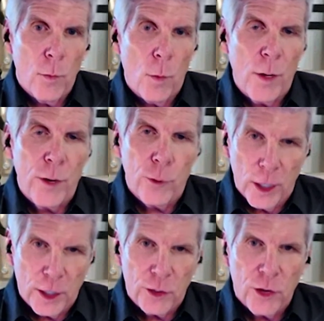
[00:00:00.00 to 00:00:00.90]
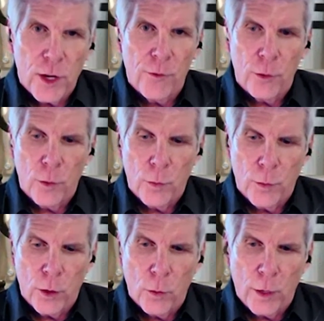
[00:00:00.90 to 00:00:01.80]
what we've really discovered,
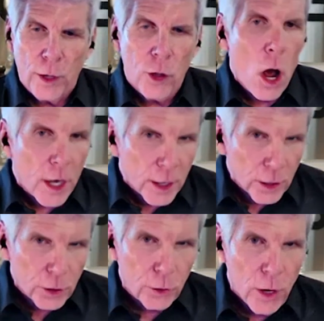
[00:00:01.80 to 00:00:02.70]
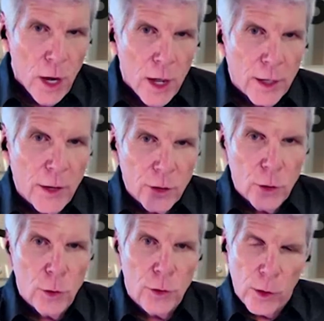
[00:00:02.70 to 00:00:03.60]
in talking to
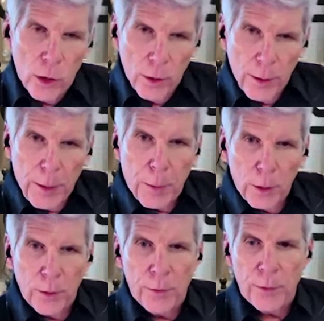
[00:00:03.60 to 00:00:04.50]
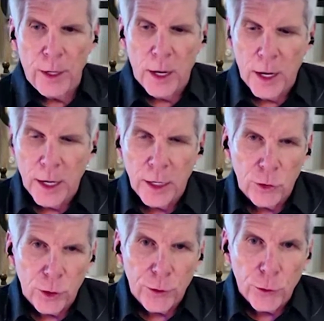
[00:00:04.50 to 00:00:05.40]
customers and all of the people in the
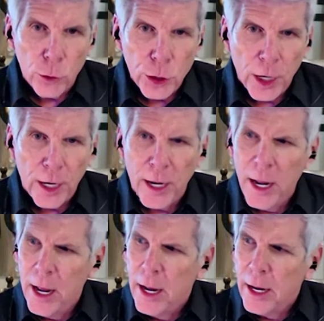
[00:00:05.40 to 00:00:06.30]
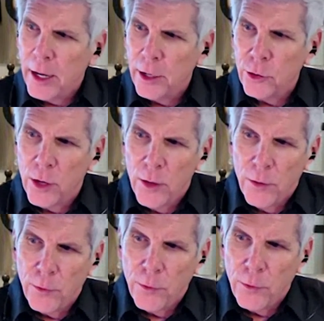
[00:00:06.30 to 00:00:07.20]
industry food chain, is
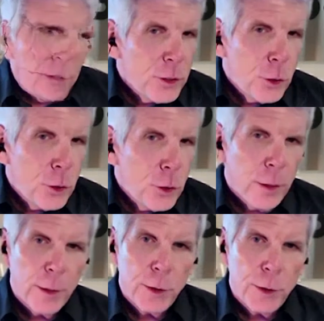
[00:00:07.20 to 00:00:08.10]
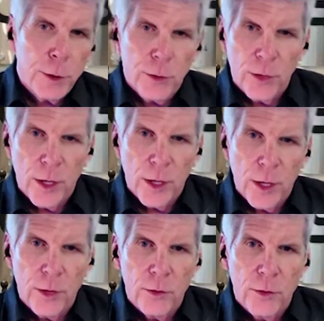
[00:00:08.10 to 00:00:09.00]
really two key
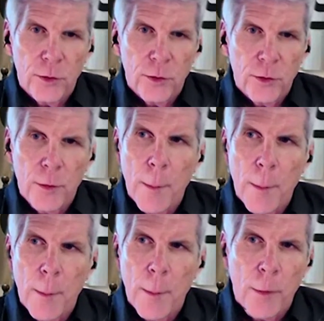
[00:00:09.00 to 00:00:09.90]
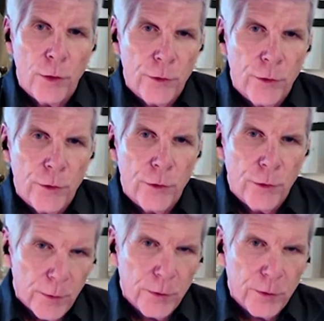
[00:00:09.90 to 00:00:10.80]
objectives that they see coming out
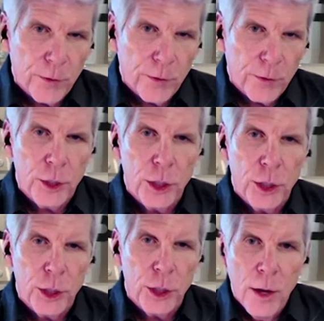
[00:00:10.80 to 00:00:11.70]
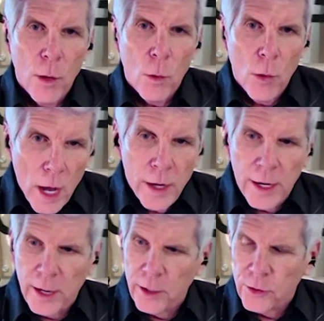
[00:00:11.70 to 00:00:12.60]
of this type of technology.
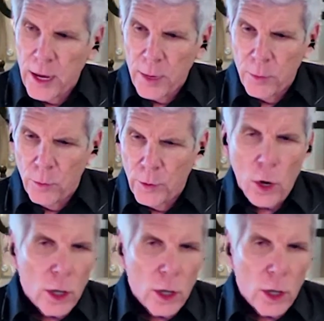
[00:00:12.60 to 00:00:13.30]
One is